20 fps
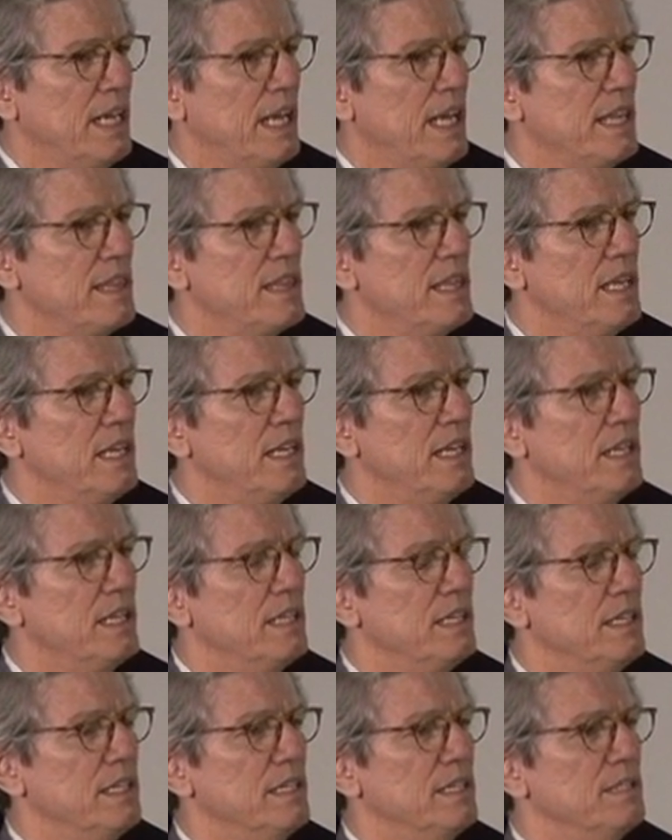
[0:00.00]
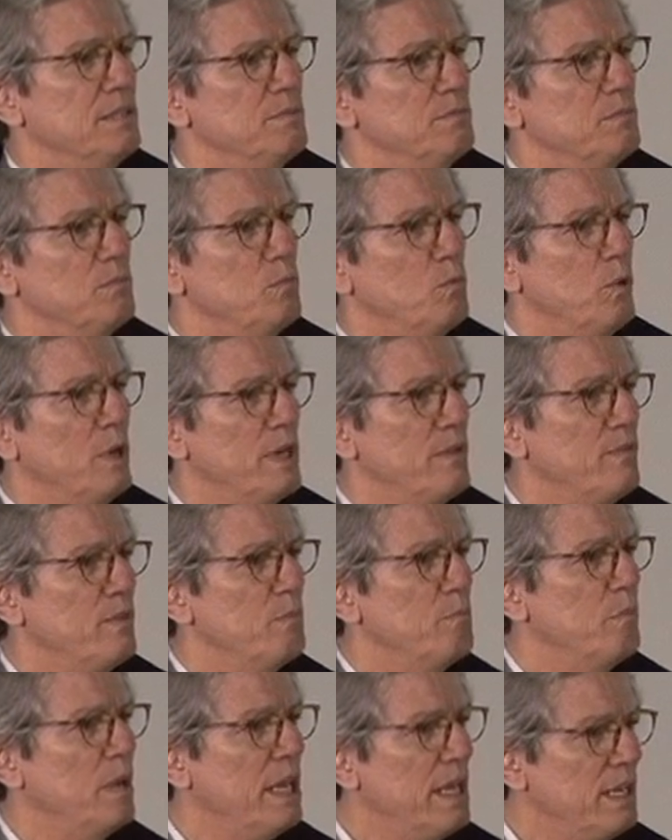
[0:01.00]
I think one of
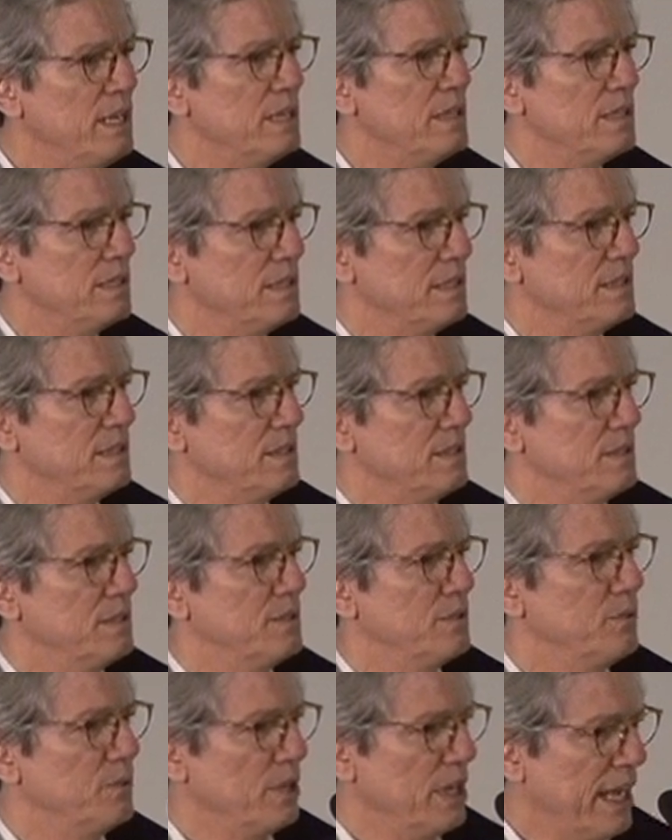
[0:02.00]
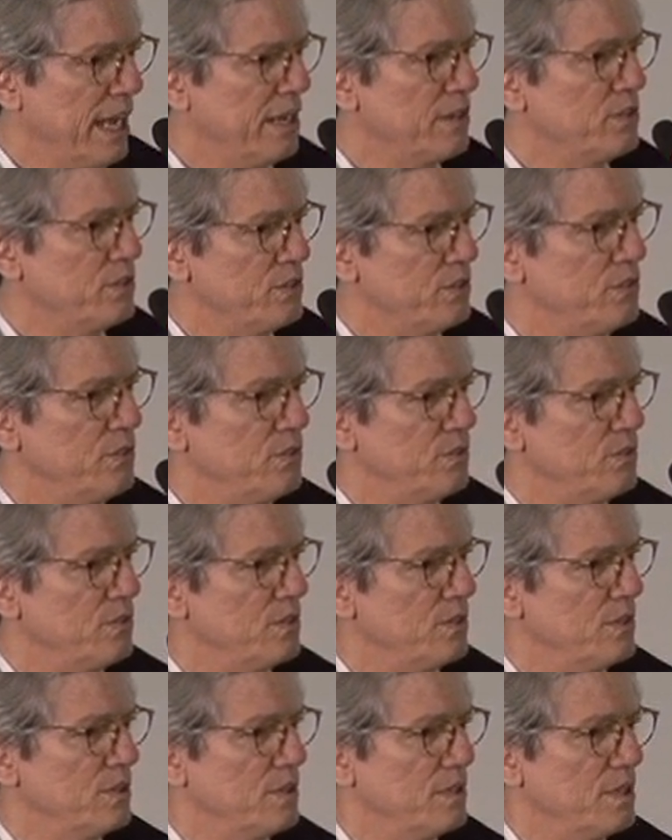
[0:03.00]
the main reactions,
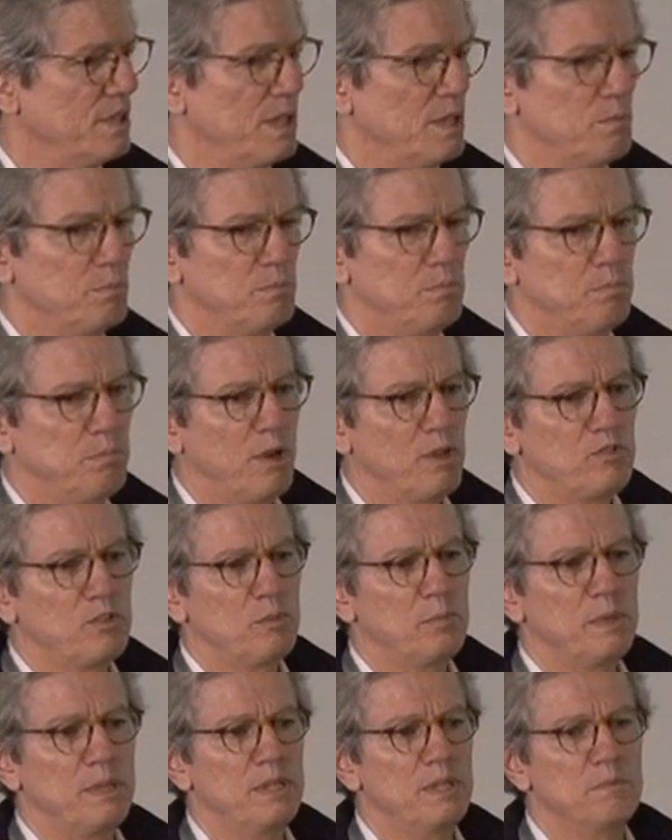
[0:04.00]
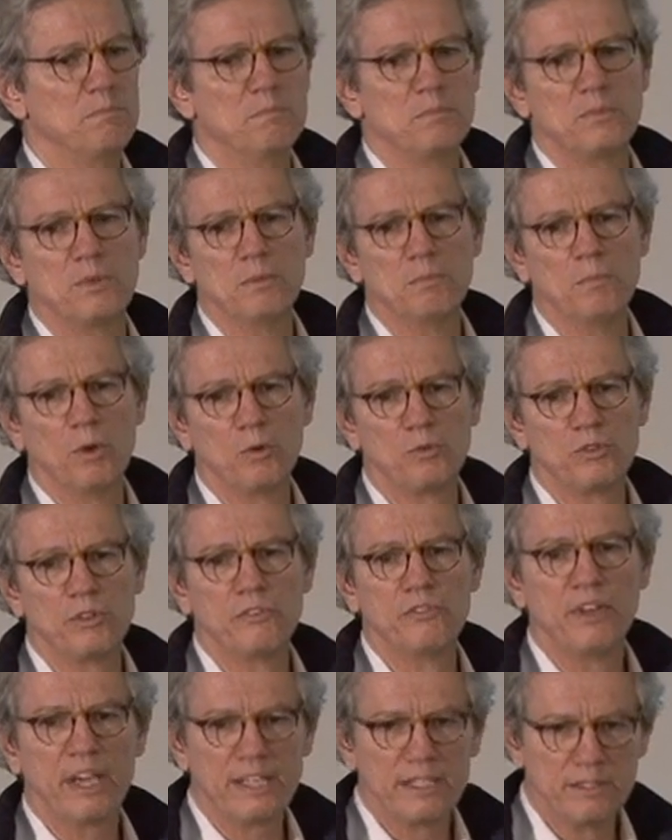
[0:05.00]
possibly the most
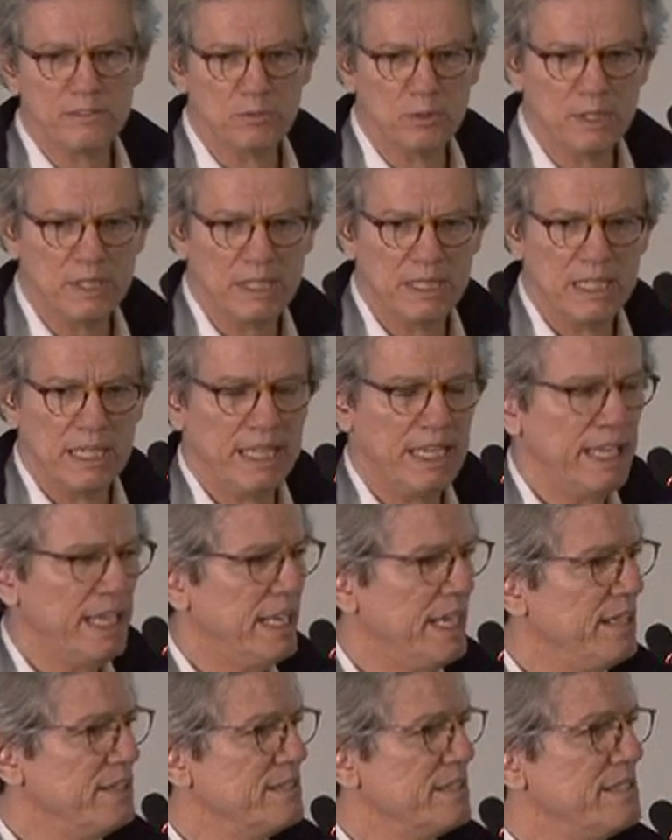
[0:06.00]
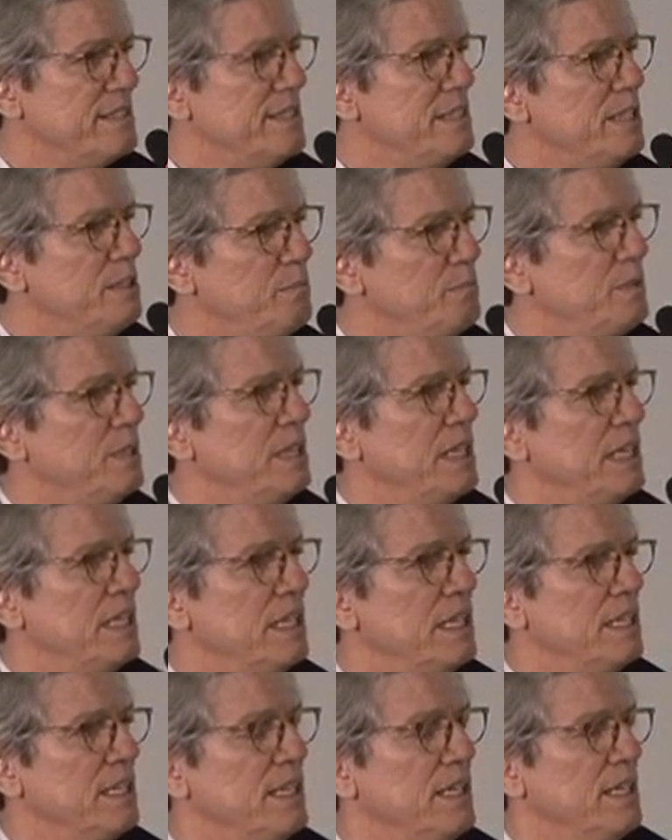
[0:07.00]
effective one, is a
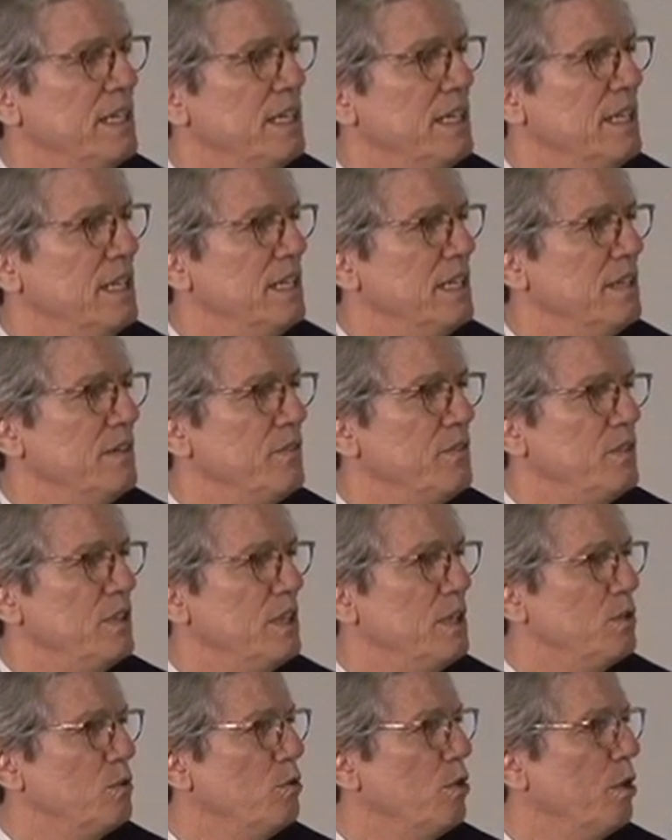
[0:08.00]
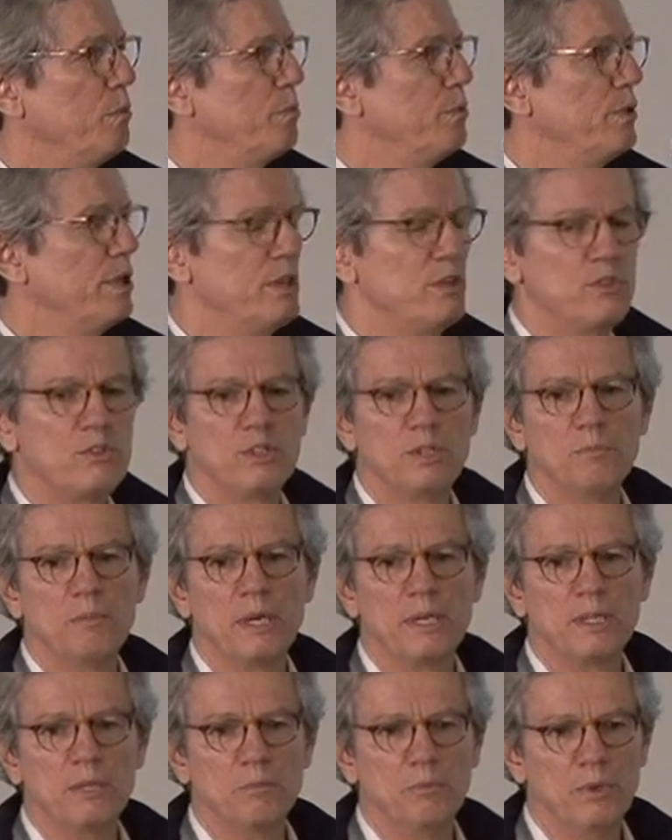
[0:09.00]
deepening of the cooperation
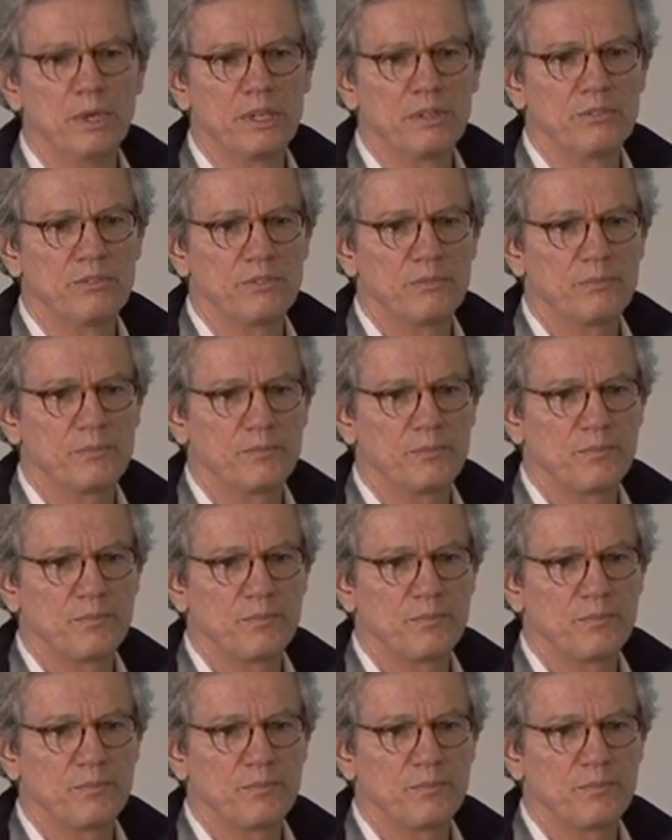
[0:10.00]
among the BRICS.